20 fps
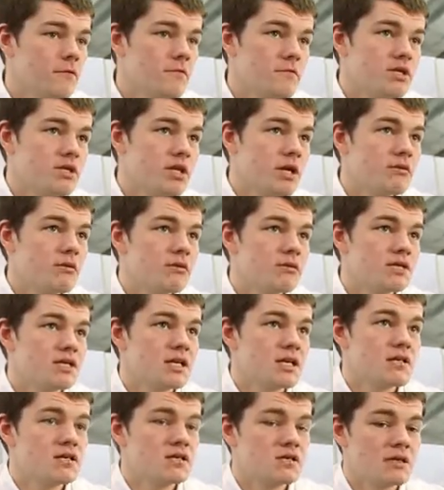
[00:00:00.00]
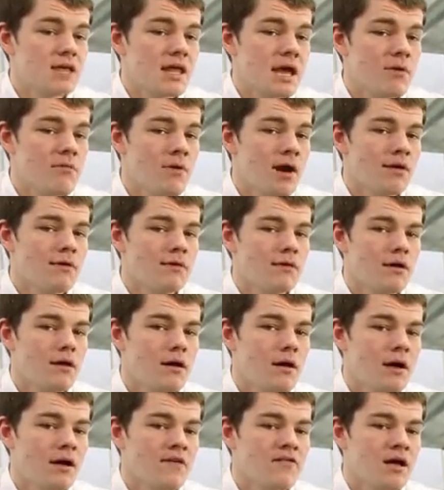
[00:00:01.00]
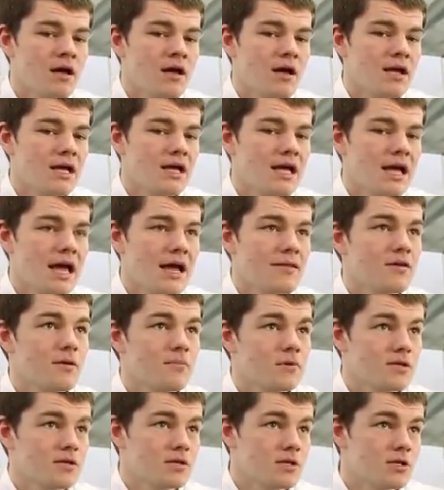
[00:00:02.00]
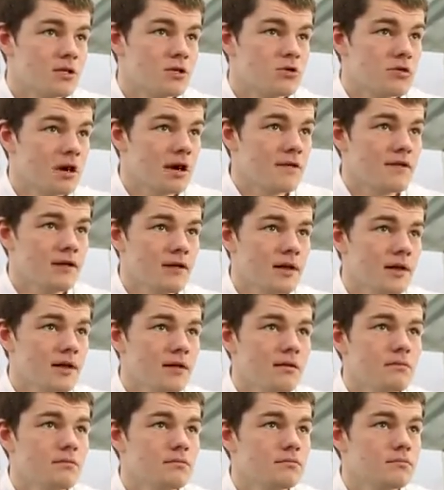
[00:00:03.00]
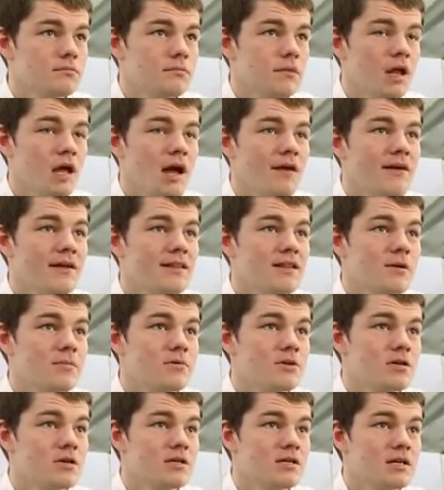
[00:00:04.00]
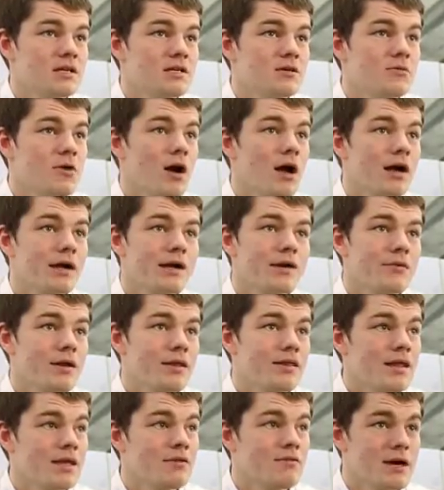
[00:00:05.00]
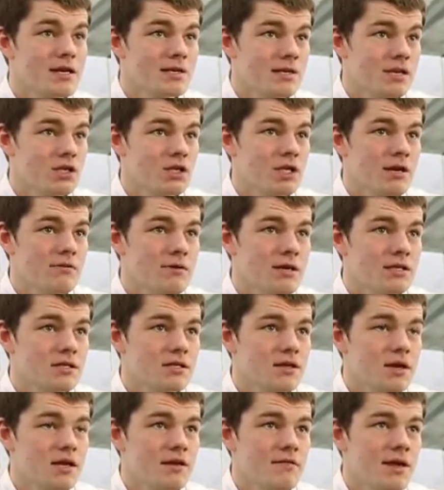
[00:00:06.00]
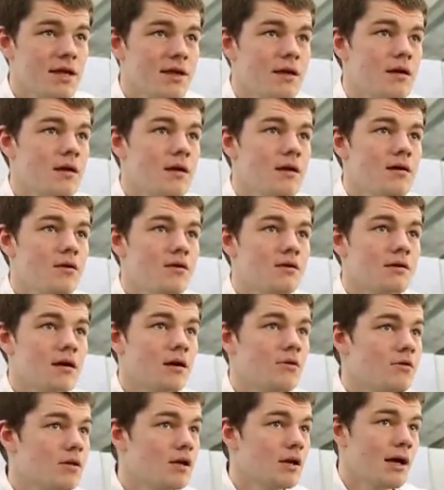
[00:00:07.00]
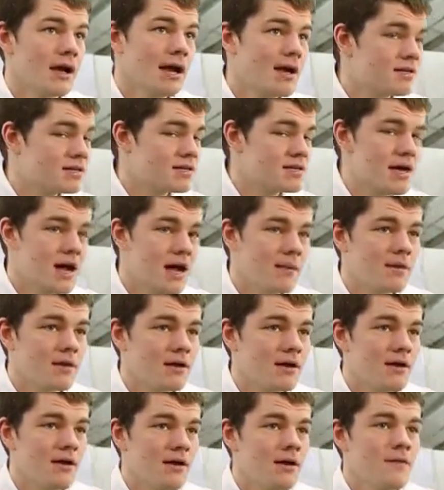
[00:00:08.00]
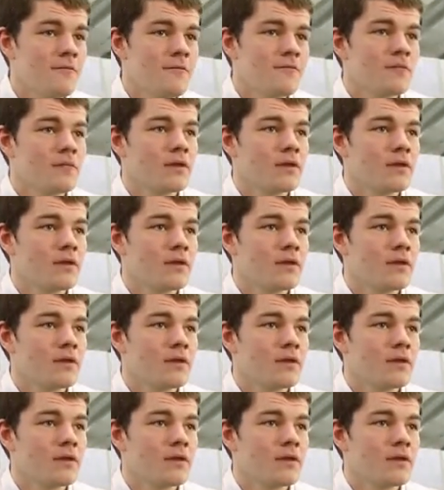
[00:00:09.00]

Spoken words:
former student since day one. I've had the opportunity to drive the car. I've had the opportunity to work with the race engineering side of it. So learn how to set up a car